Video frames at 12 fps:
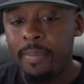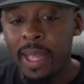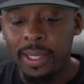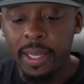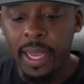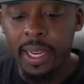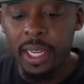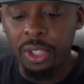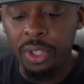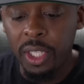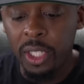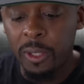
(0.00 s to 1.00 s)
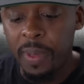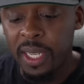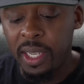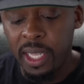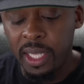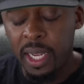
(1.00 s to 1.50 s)
I'm not saying that you need to
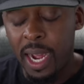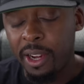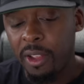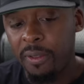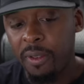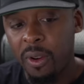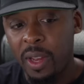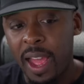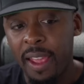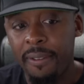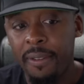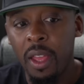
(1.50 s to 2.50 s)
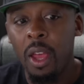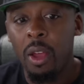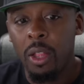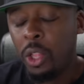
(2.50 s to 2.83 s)
spend the entirety of your life